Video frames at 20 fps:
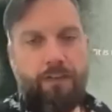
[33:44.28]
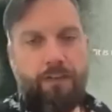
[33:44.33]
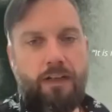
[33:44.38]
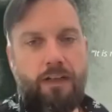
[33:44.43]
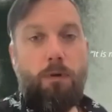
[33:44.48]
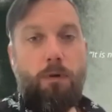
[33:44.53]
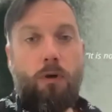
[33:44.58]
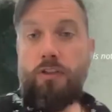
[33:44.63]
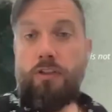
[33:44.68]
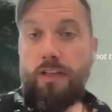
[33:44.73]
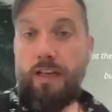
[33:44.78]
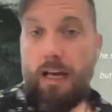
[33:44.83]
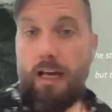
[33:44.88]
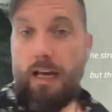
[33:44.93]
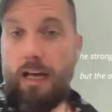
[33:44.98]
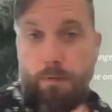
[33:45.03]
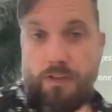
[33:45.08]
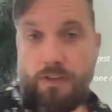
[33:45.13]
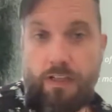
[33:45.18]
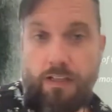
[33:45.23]
think that
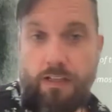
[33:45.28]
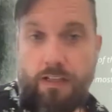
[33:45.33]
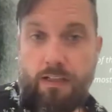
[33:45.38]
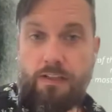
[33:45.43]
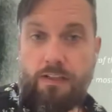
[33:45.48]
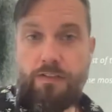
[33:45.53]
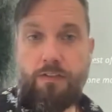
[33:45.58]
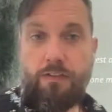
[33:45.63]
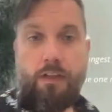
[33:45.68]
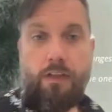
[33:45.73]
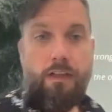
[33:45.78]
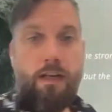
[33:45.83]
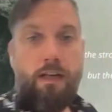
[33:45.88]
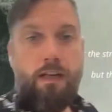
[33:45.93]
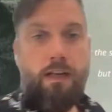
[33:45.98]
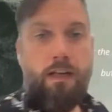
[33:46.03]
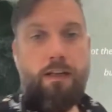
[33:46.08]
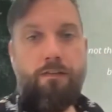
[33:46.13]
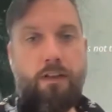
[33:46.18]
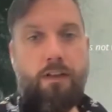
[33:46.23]
partially happens, at least
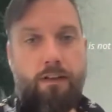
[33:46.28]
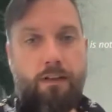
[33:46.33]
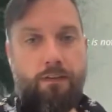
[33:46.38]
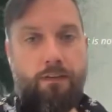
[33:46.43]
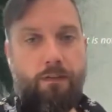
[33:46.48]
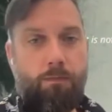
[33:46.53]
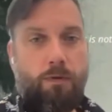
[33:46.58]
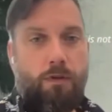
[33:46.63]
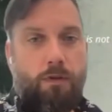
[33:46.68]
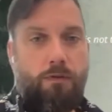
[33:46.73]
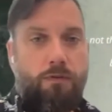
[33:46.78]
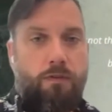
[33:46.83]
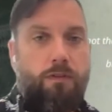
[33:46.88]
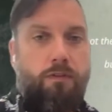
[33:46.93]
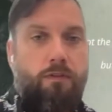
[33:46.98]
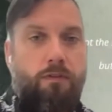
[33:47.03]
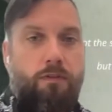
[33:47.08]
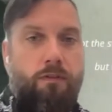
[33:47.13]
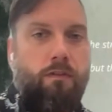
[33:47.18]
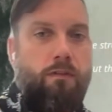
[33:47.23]
in the
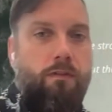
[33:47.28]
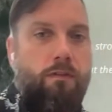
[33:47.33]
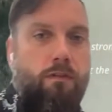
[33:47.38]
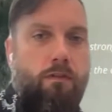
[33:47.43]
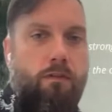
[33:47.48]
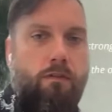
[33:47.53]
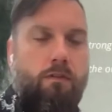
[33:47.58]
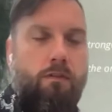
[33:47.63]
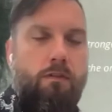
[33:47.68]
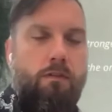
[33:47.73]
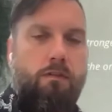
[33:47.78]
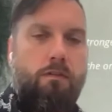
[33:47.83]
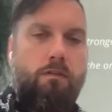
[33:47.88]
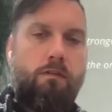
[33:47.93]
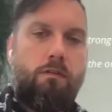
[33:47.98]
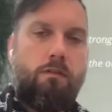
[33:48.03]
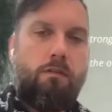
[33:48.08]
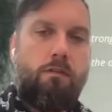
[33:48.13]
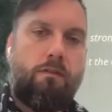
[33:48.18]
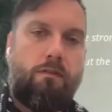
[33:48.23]
process. So
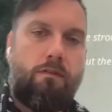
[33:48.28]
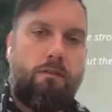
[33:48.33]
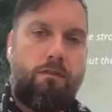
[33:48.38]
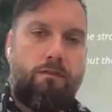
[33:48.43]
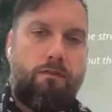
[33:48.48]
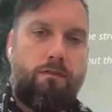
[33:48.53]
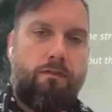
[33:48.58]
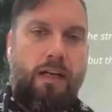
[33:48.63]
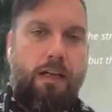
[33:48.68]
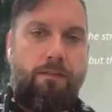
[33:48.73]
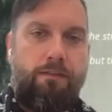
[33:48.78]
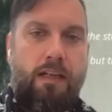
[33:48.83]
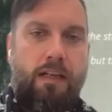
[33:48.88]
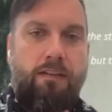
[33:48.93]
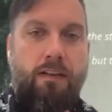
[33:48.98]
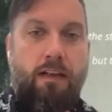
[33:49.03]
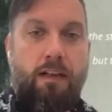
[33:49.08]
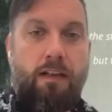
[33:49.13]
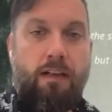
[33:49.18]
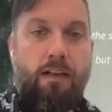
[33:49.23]

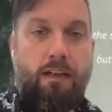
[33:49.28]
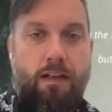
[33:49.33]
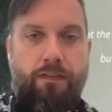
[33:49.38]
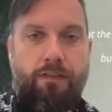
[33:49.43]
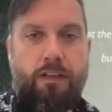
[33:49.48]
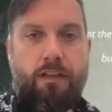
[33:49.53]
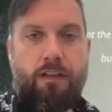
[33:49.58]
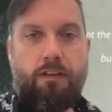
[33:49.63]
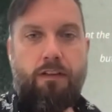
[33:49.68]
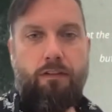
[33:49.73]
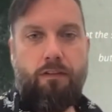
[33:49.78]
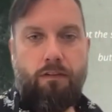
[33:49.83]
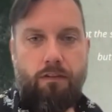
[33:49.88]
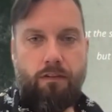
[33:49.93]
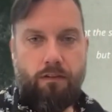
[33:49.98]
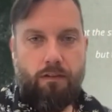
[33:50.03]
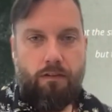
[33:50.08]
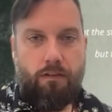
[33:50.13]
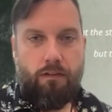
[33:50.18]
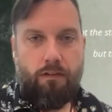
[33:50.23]
that I think
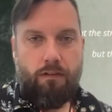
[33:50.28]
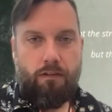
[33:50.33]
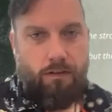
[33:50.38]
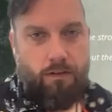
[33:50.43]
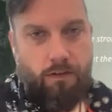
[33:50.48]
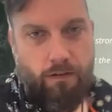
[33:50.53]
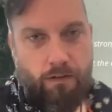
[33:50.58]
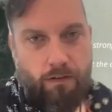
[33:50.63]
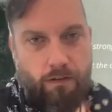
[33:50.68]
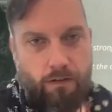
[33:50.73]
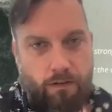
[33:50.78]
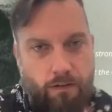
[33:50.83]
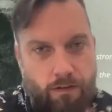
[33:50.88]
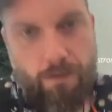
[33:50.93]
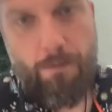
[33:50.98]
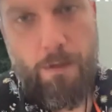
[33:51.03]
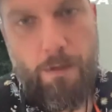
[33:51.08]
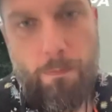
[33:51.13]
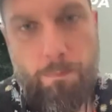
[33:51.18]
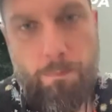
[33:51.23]
is
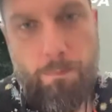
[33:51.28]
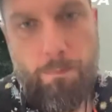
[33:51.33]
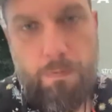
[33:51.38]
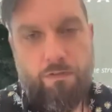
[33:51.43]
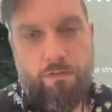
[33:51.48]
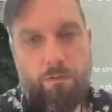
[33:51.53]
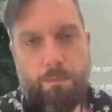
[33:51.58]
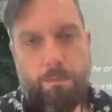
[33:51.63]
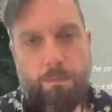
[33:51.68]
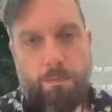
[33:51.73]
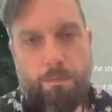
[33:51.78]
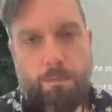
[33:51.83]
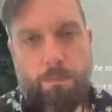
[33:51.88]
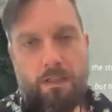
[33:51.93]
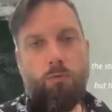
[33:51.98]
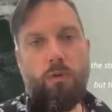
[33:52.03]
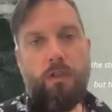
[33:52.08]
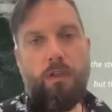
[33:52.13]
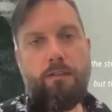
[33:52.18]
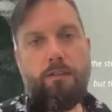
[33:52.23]
a piece of the
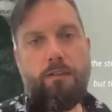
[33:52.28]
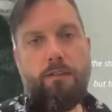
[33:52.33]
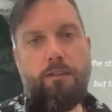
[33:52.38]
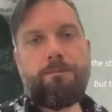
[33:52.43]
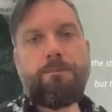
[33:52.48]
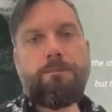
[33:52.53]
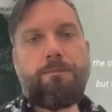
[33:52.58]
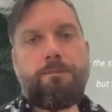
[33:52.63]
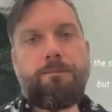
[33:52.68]
puzzle as well.